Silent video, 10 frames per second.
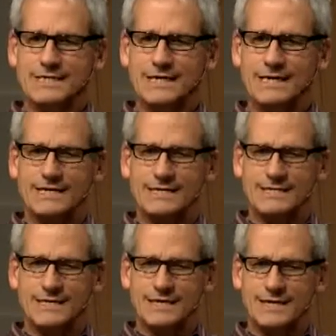
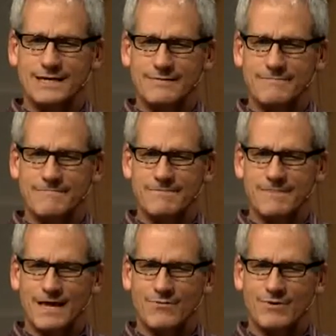And um,
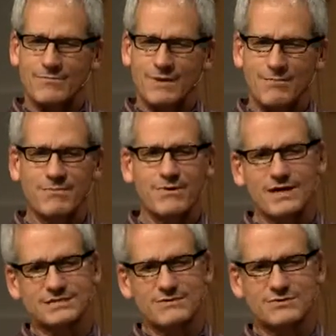I remember
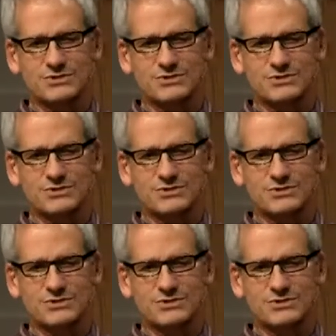as he was